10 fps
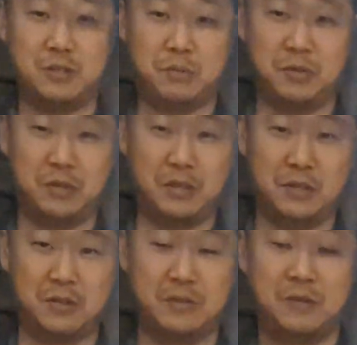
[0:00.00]
what you hit.
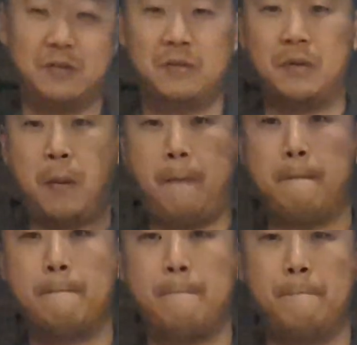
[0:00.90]

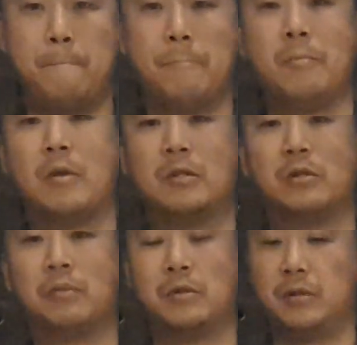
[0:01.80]

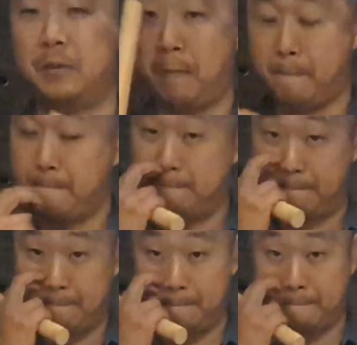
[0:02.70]
Touching what you
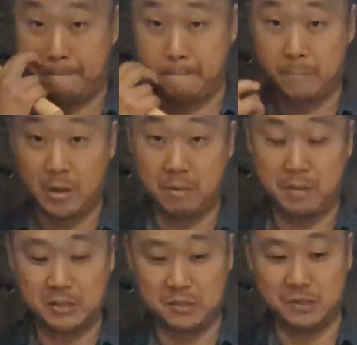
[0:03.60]
hit.
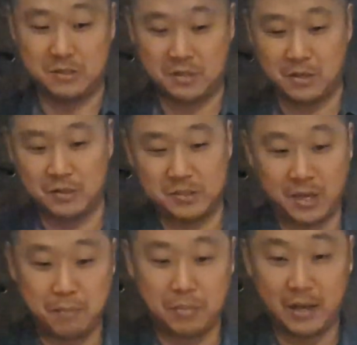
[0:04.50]
Imagine this on the
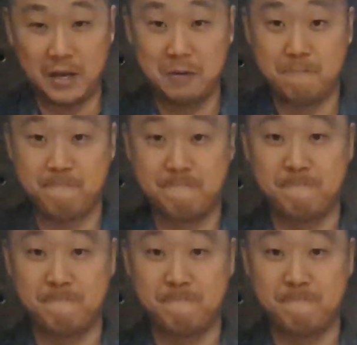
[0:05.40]
same plane as